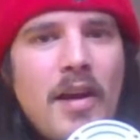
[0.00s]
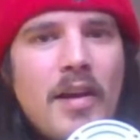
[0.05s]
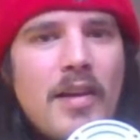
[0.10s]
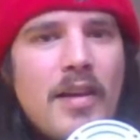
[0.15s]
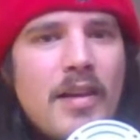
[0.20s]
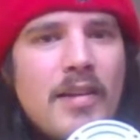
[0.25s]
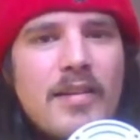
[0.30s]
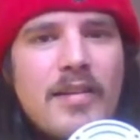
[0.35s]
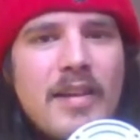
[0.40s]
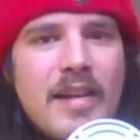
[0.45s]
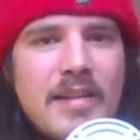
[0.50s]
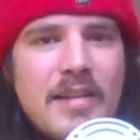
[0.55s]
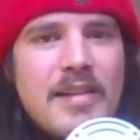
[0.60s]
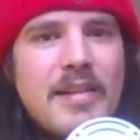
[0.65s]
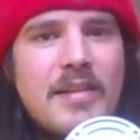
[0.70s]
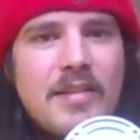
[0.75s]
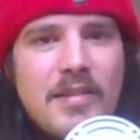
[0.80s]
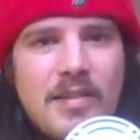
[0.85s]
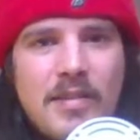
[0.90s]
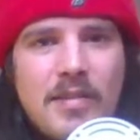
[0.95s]
this
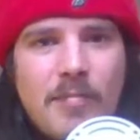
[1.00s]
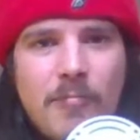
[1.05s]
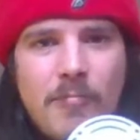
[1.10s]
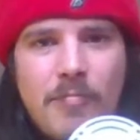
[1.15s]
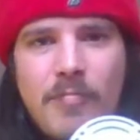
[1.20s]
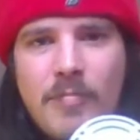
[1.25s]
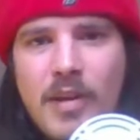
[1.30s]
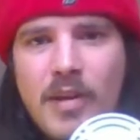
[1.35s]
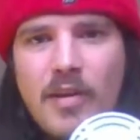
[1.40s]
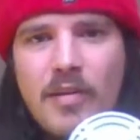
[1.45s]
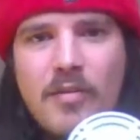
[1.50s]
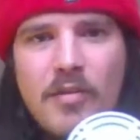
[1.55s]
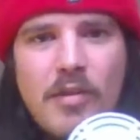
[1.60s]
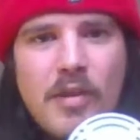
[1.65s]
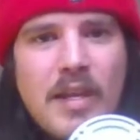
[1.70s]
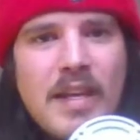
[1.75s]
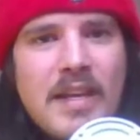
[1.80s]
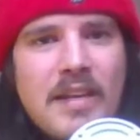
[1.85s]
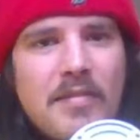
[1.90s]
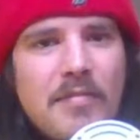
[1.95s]
is,
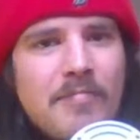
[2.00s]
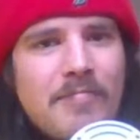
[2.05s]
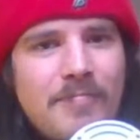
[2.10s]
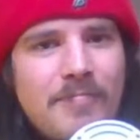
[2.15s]
the